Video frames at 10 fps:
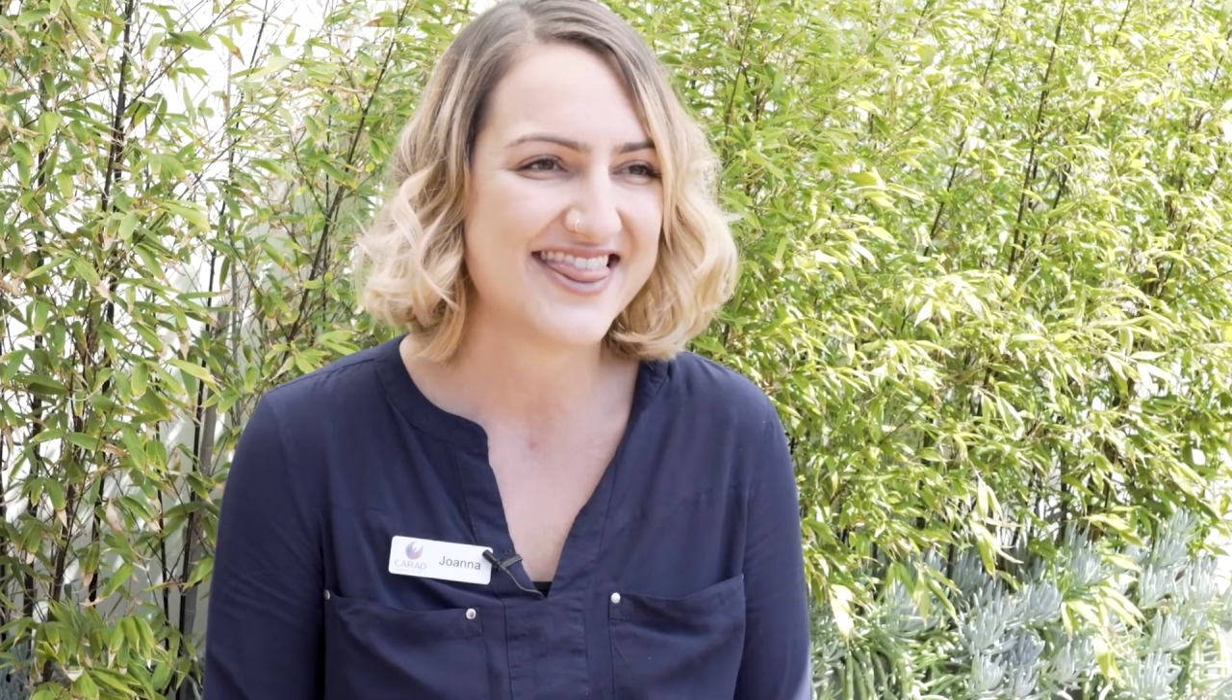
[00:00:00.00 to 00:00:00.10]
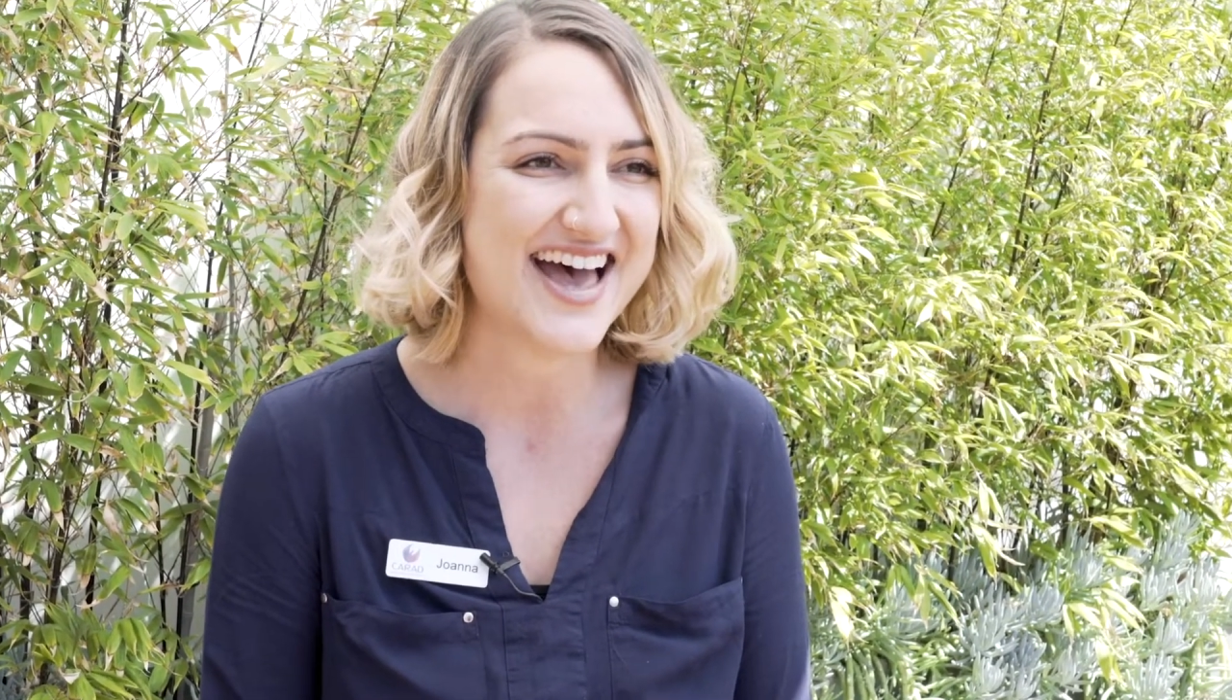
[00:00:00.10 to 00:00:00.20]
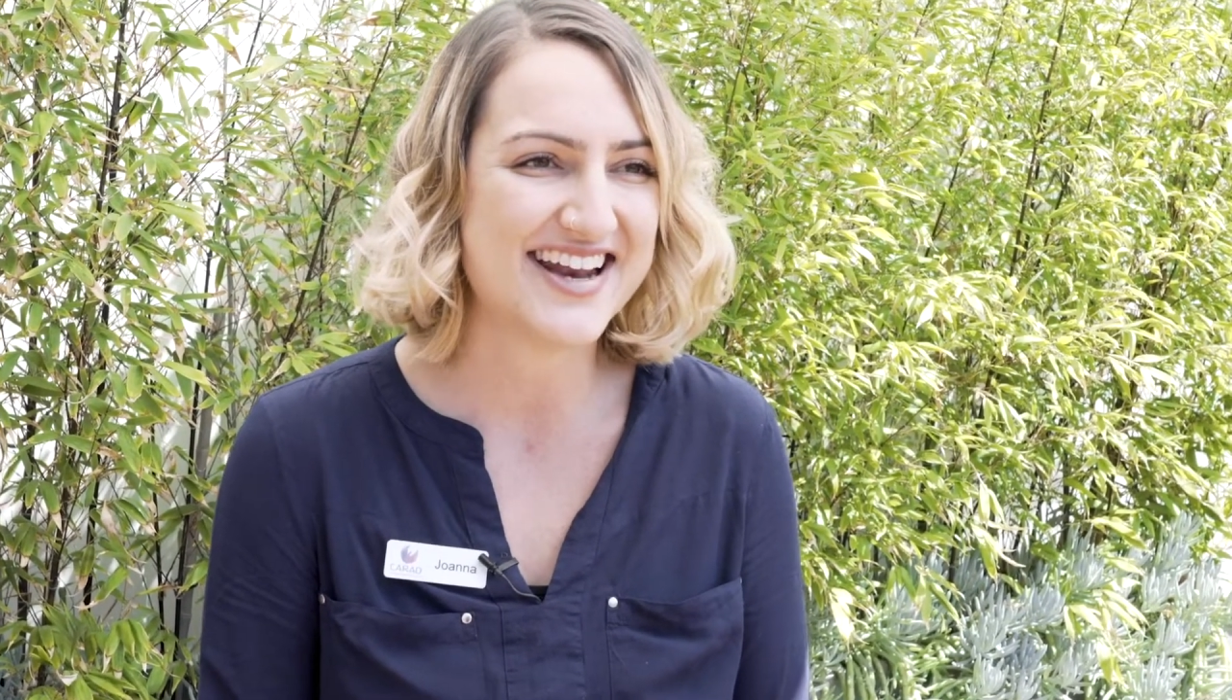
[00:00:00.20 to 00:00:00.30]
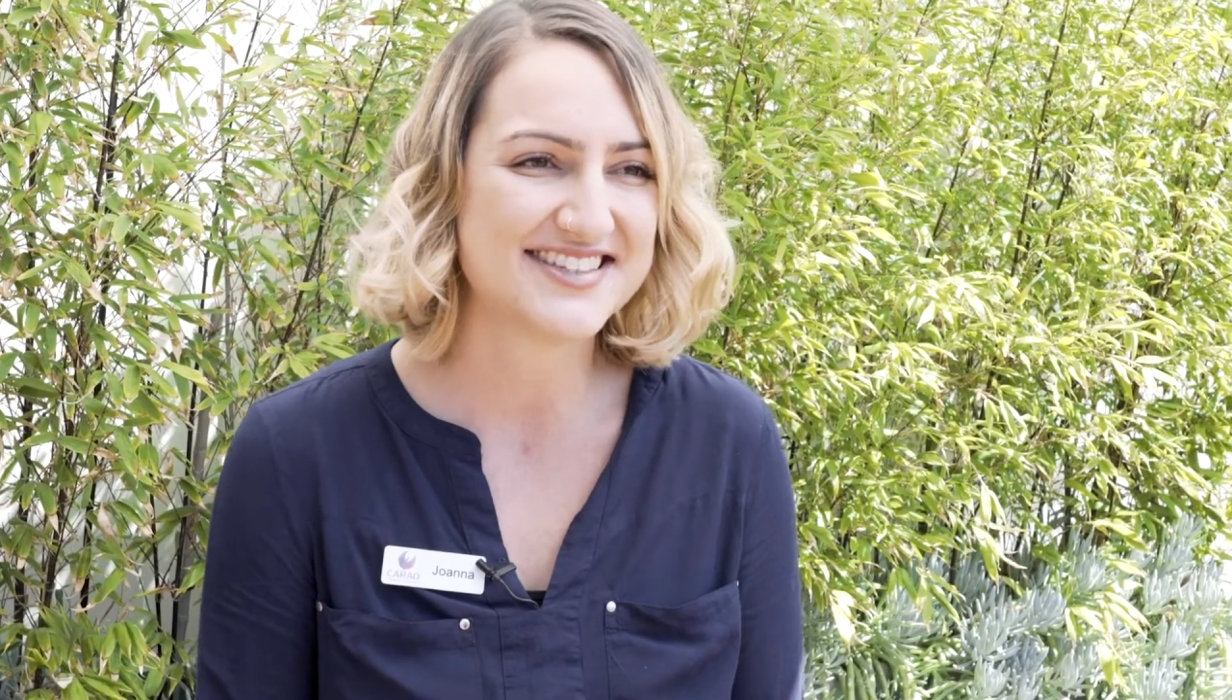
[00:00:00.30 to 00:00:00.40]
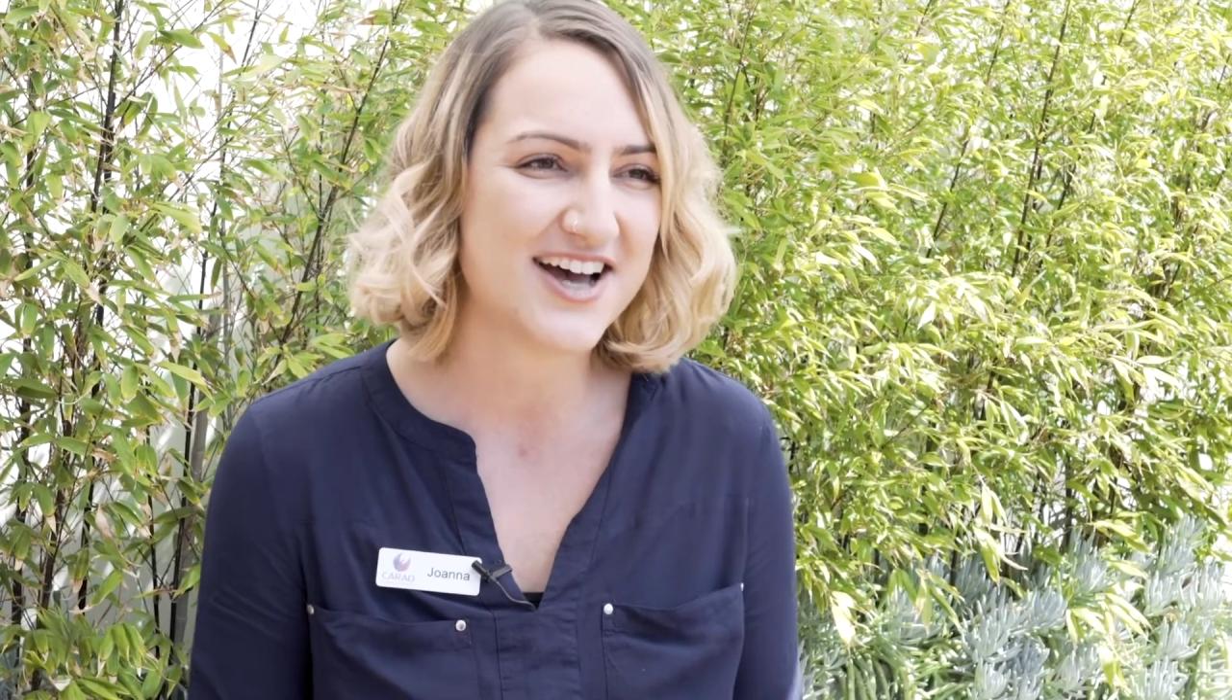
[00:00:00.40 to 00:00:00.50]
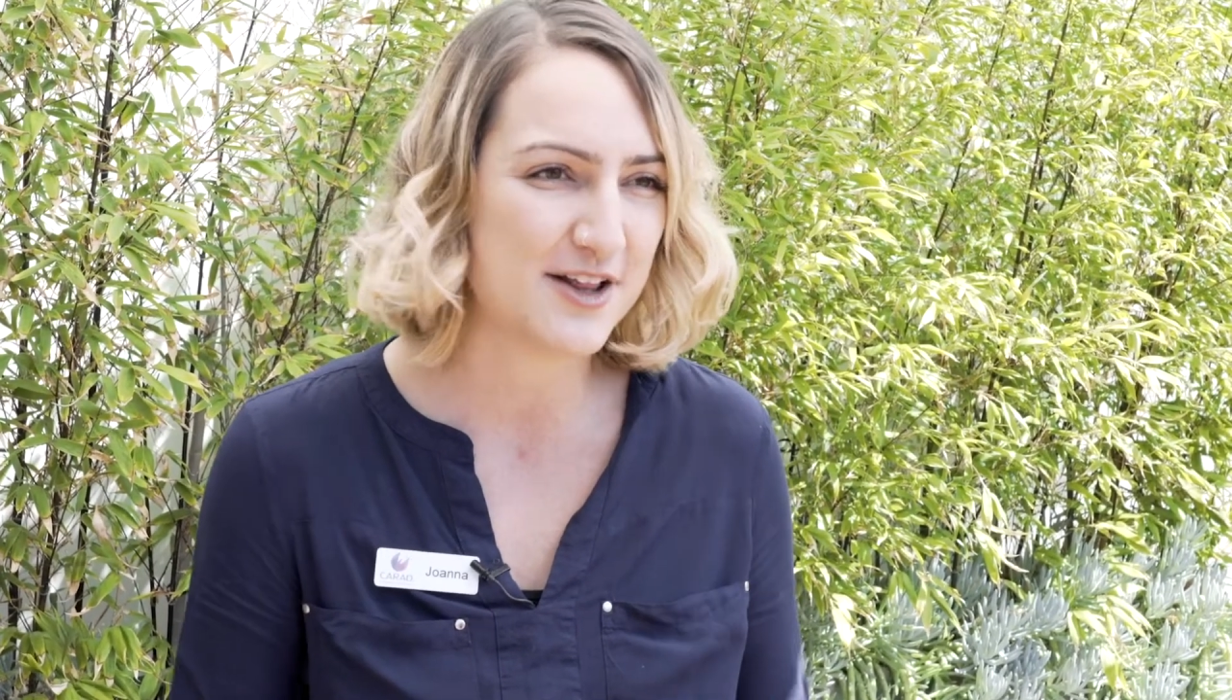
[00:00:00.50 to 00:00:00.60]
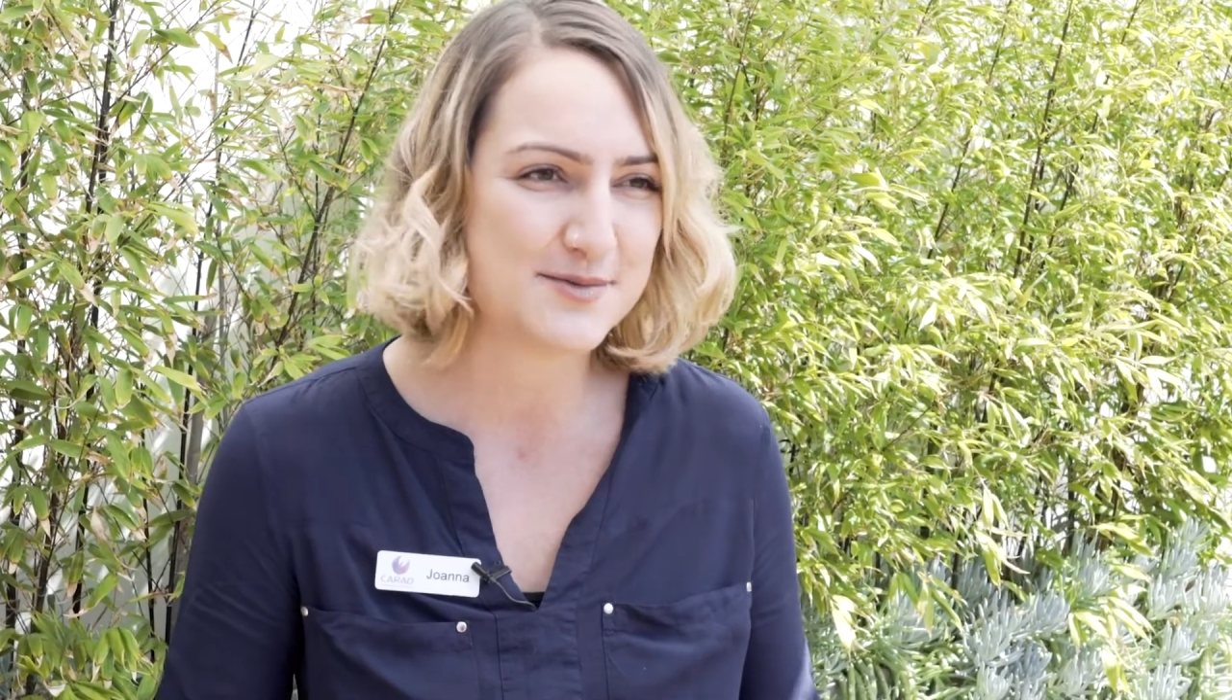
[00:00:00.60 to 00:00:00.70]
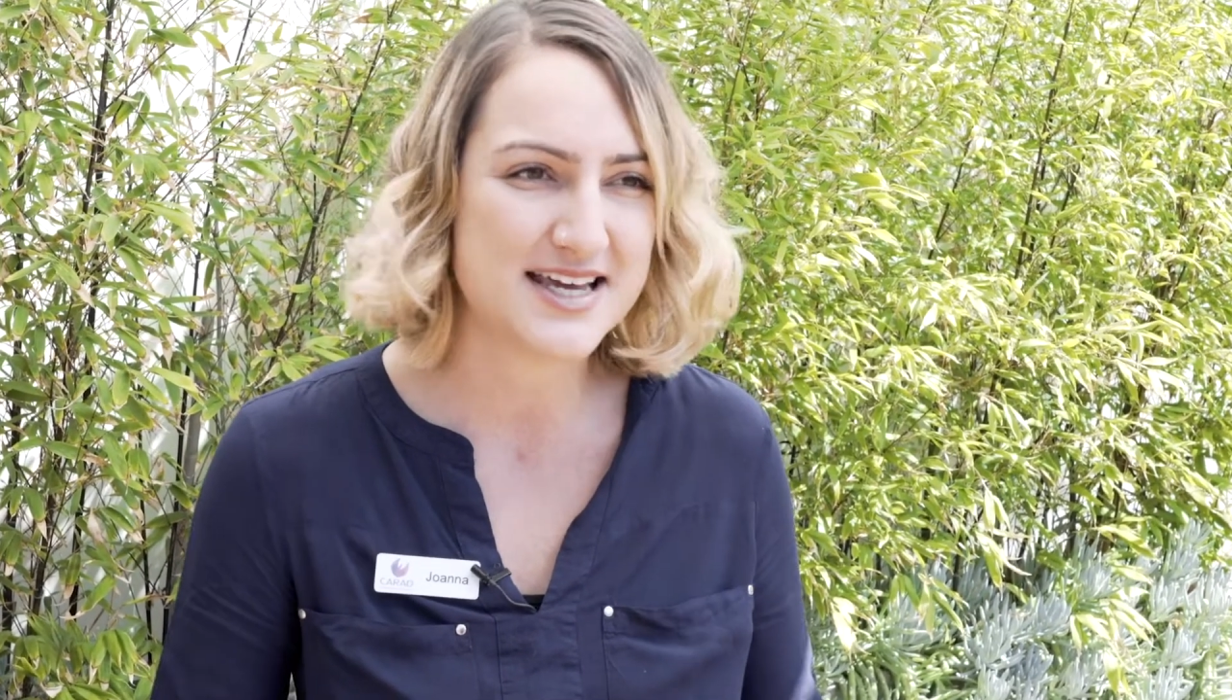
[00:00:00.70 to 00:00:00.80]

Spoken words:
that asylum